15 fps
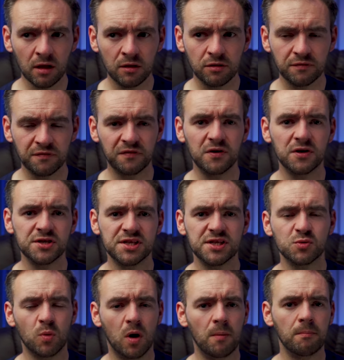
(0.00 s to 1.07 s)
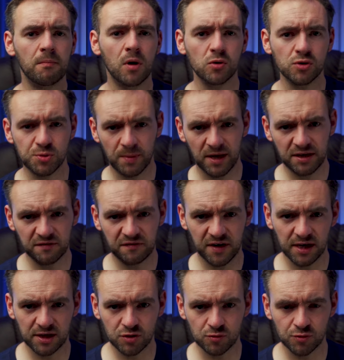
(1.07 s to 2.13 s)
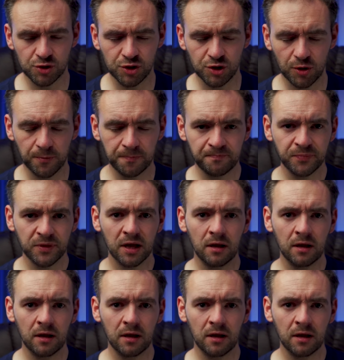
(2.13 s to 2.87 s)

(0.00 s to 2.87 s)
The first is what most manufacturers do,